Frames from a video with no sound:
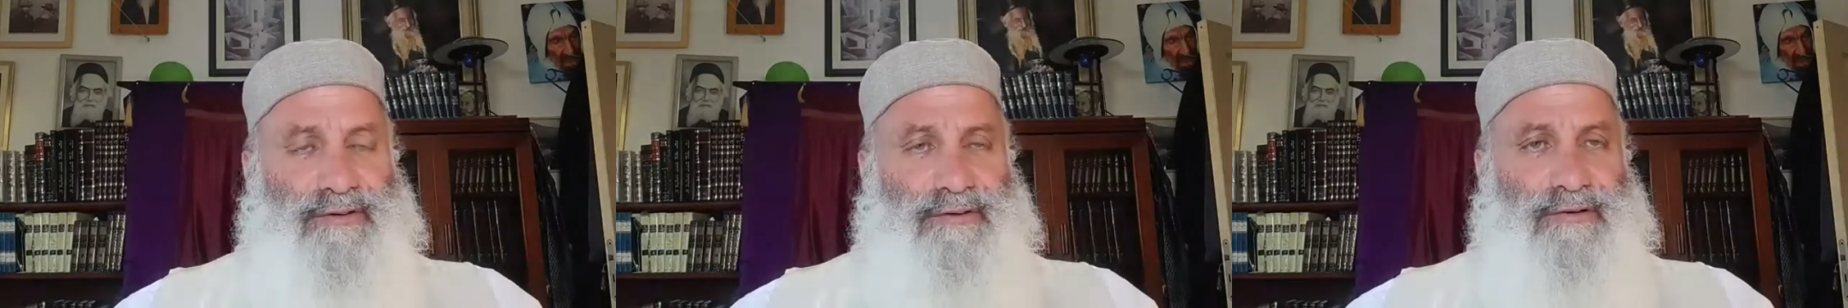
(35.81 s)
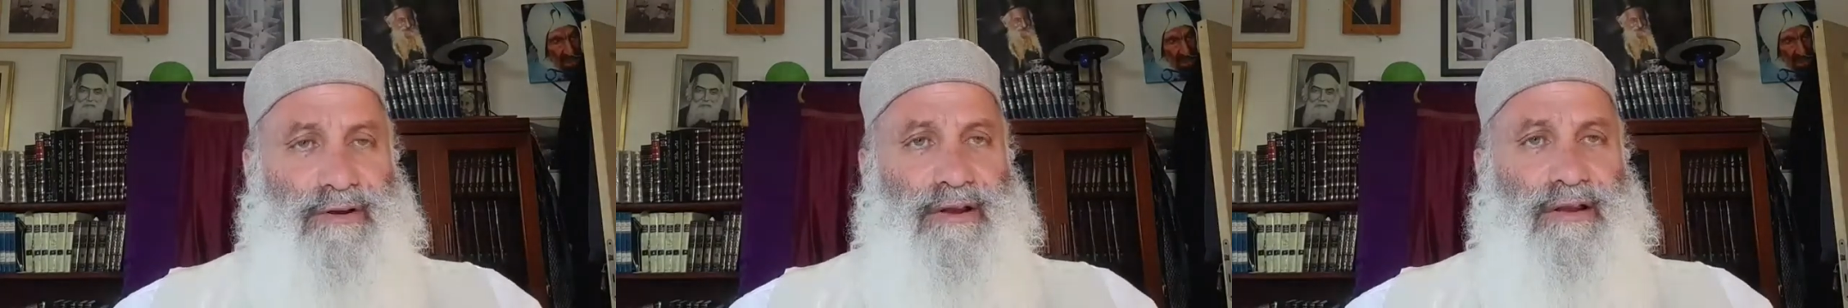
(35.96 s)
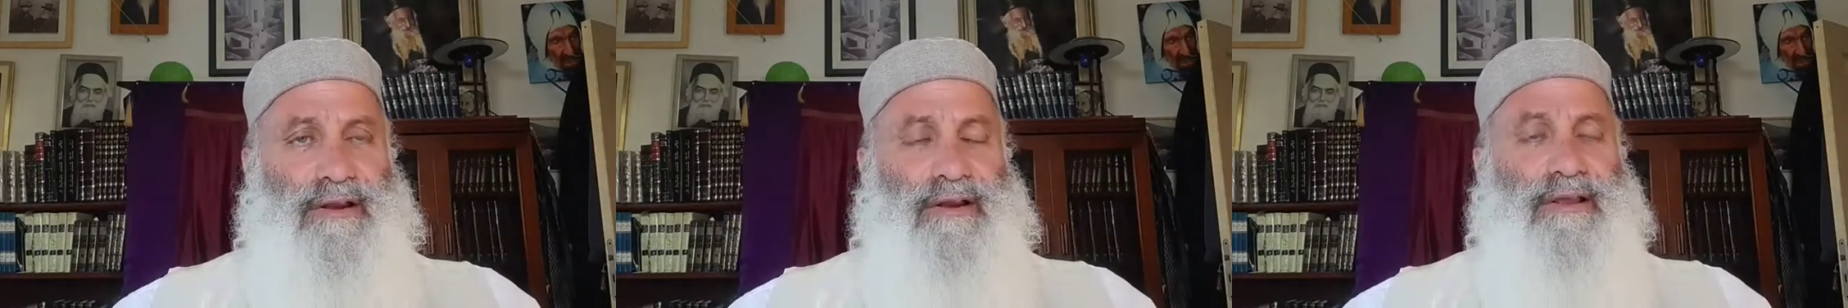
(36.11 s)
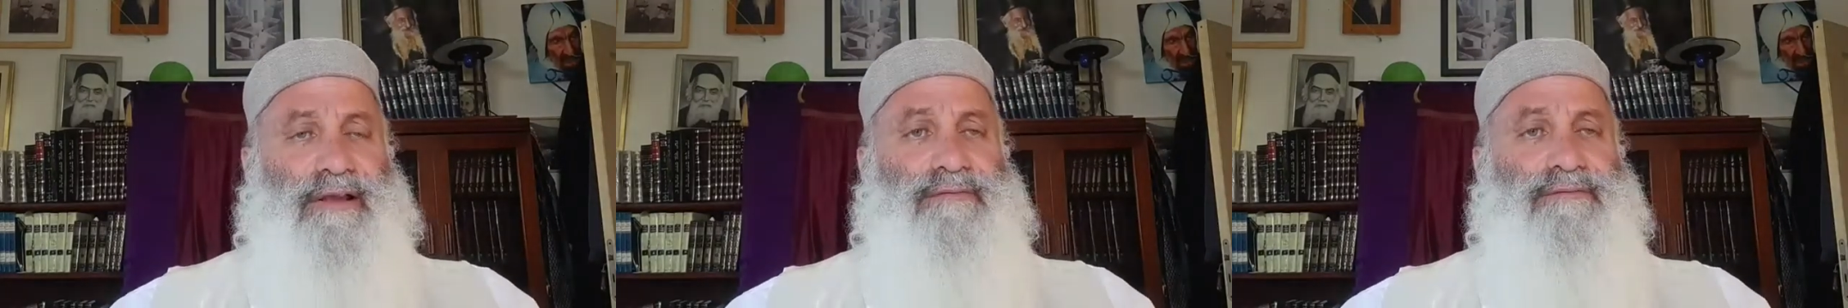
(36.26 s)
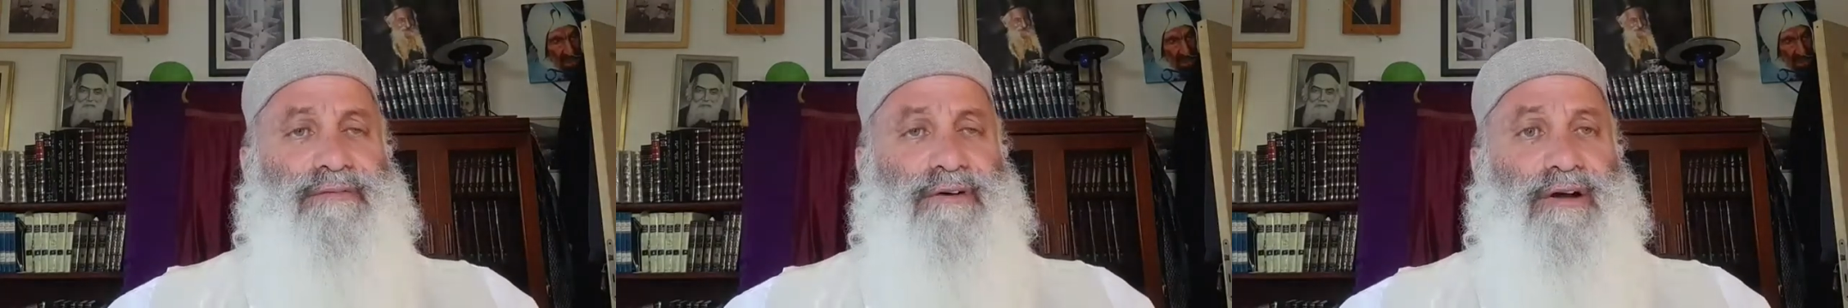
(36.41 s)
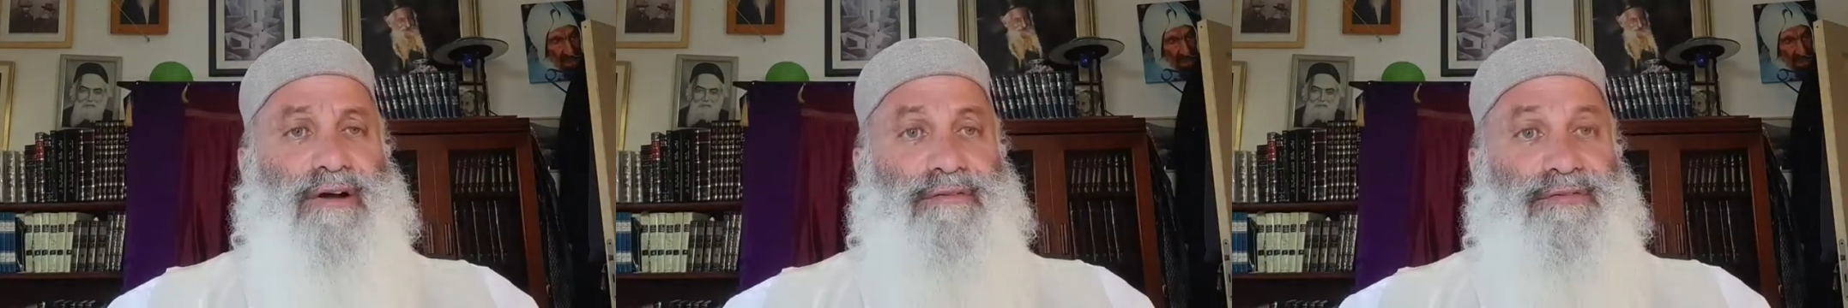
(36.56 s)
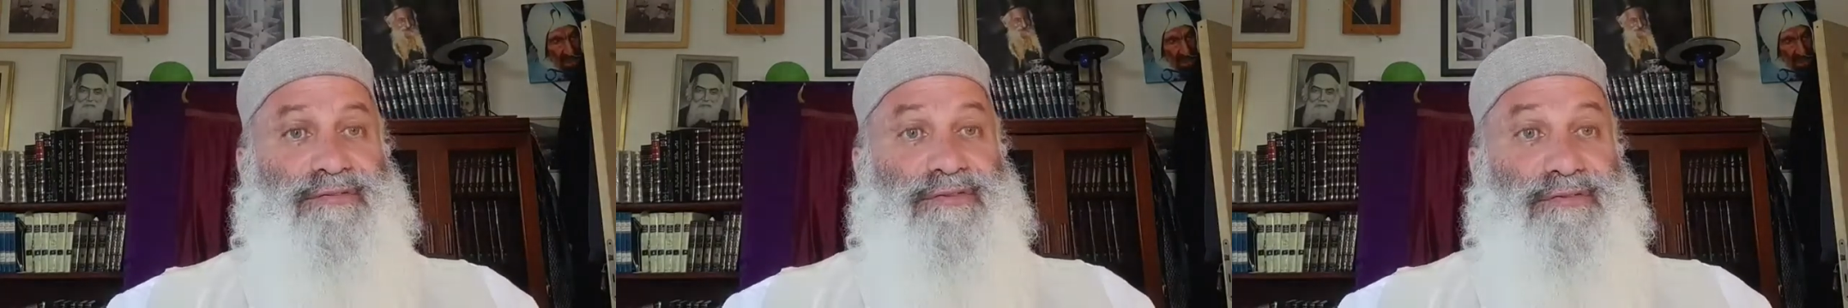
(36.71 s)
it, it
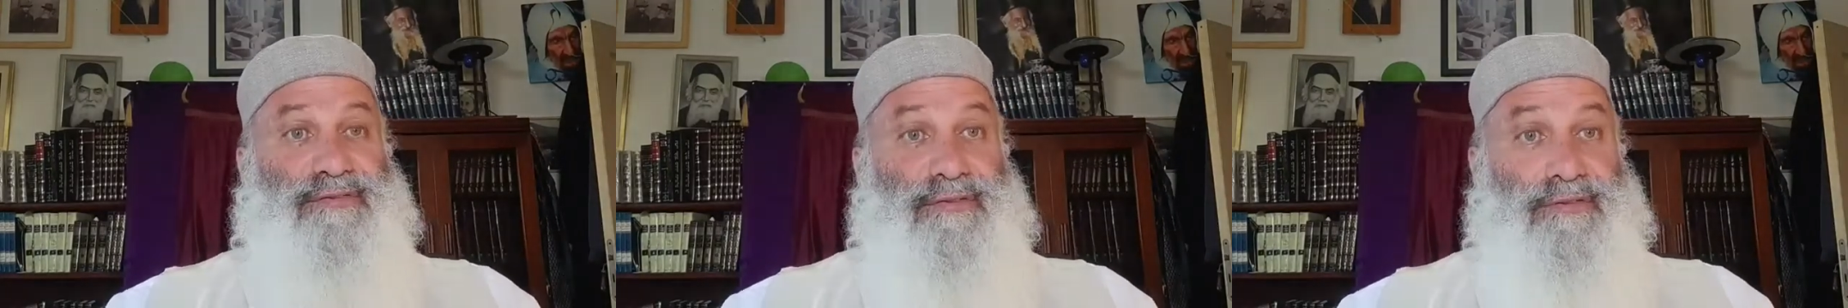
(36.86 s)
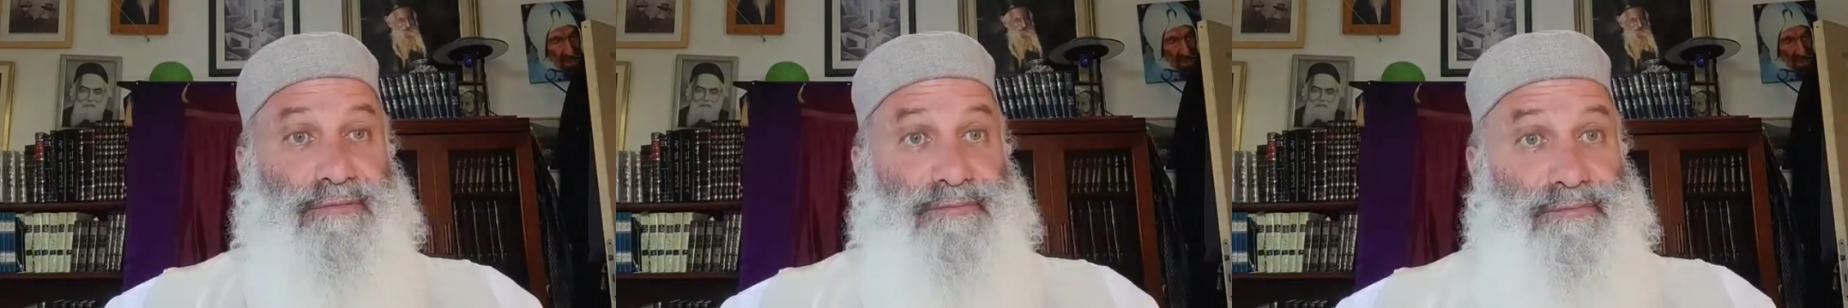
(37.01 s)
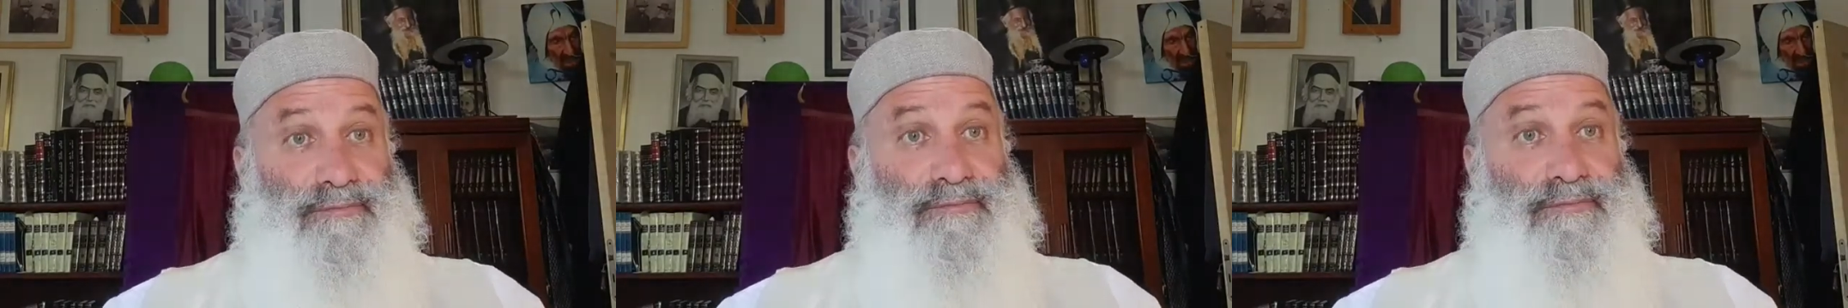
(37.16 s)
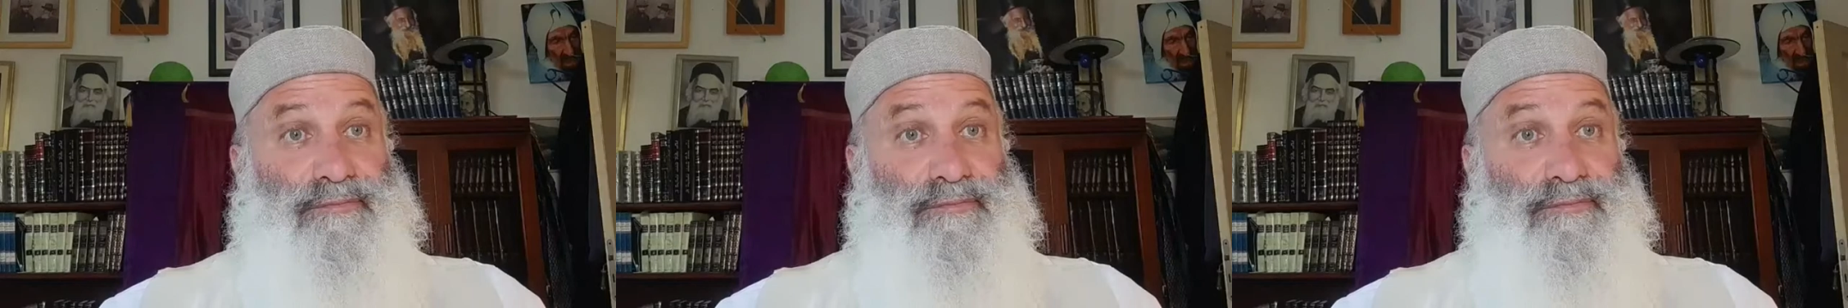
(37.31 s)
involves the